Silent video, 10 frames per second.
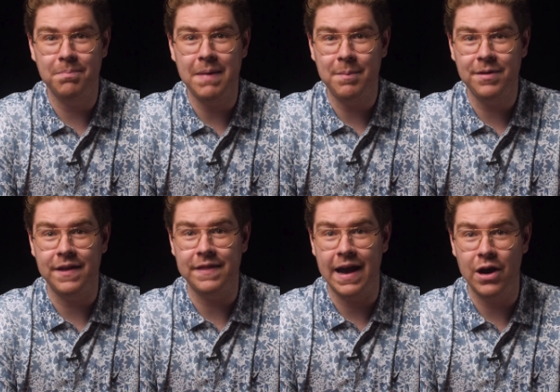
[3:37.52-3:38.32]
remember
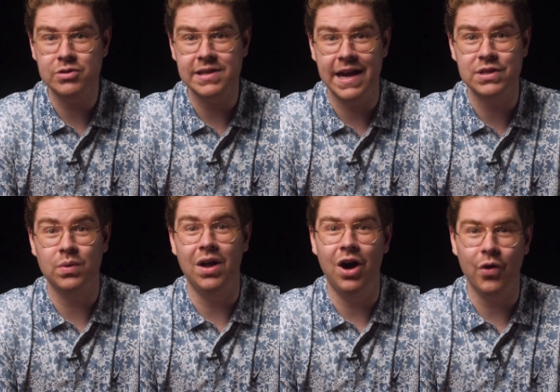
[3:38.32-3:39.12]
that the house edge
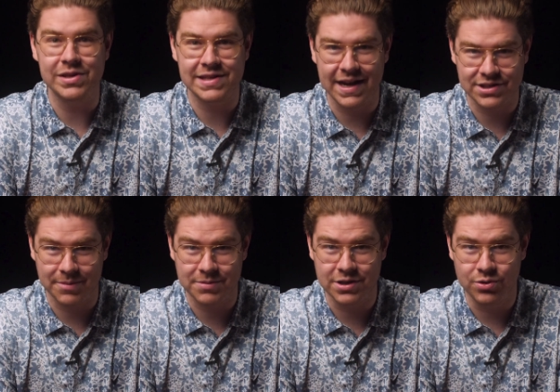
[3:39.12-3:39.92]
will always catch
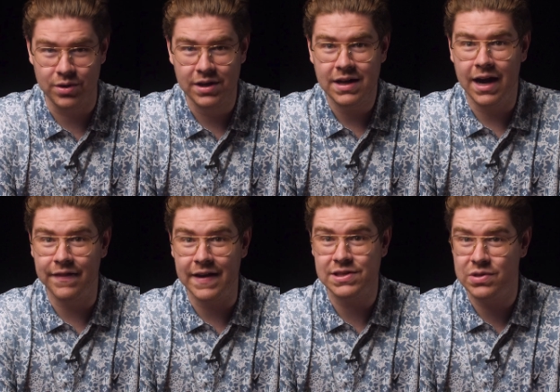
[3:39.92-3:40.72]
up to you,
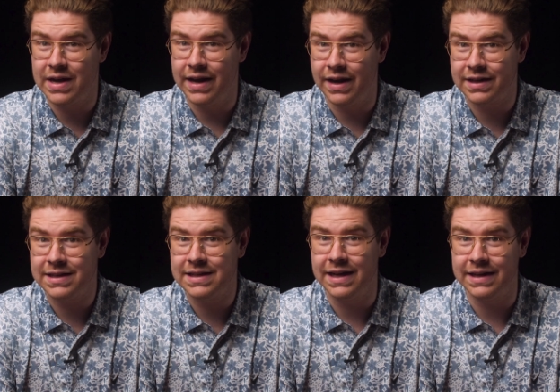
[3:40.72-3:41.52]
unless you get
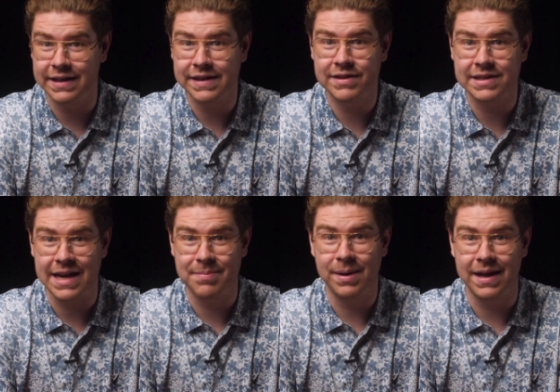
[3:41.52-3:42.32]
lucky and leave the
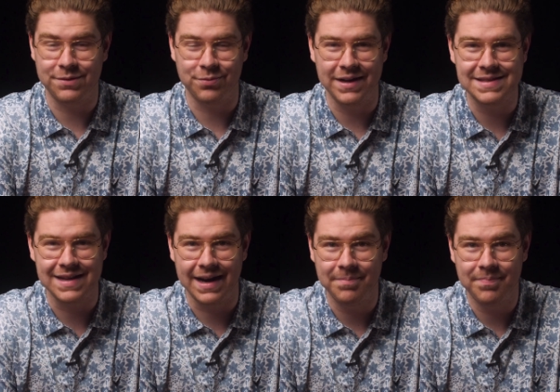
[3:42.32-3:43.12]
table at the right
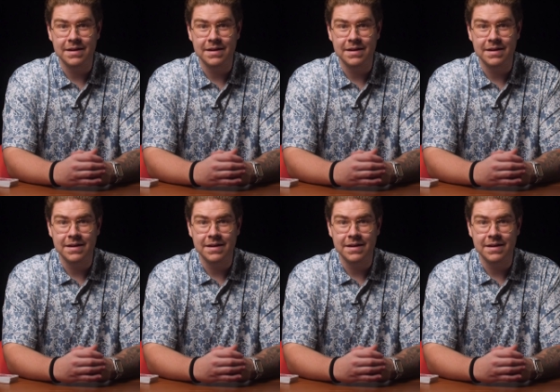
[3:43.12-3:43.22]
time.